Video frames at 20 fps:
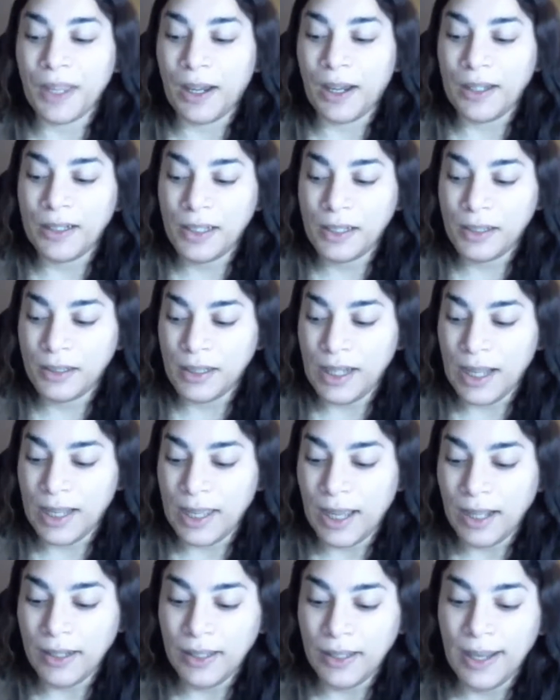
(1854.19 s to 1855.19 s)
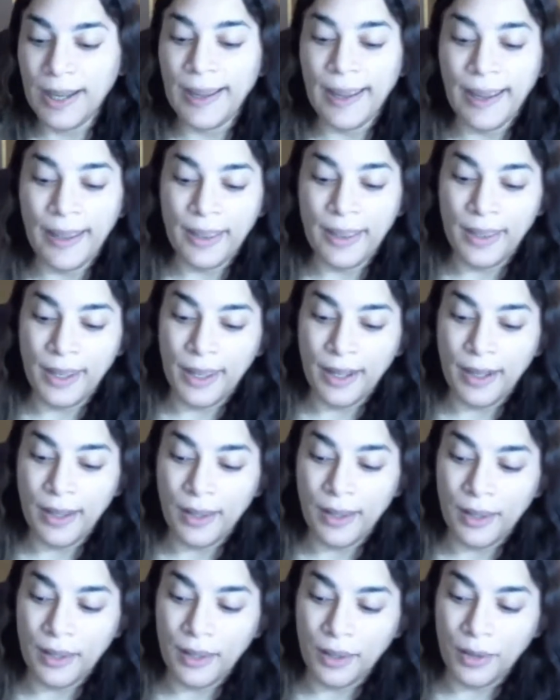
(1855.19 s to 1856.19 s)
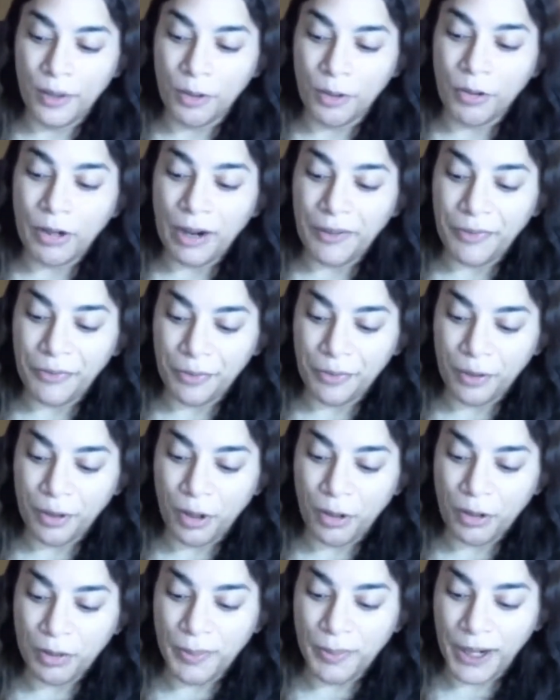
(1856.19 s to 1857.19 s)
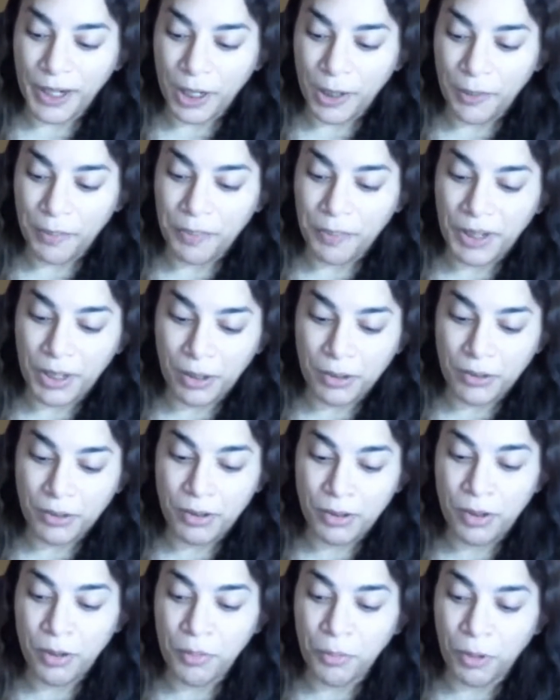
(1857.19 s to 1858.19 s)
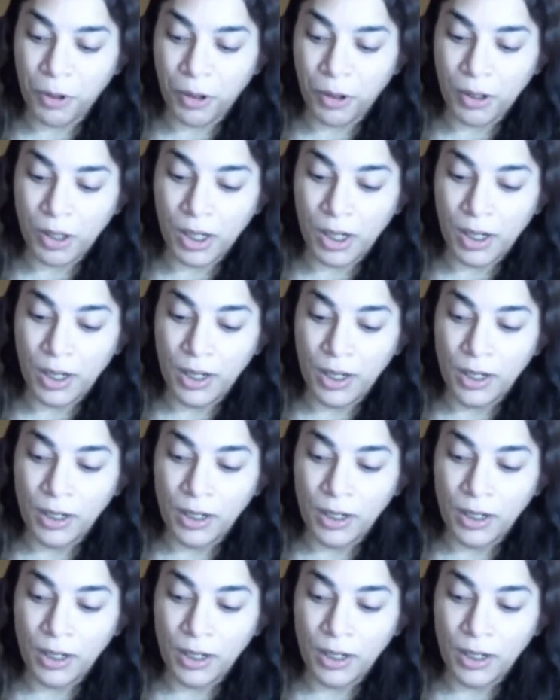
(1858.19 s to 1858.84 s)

ideas like that, and then the graph goes back up, because the more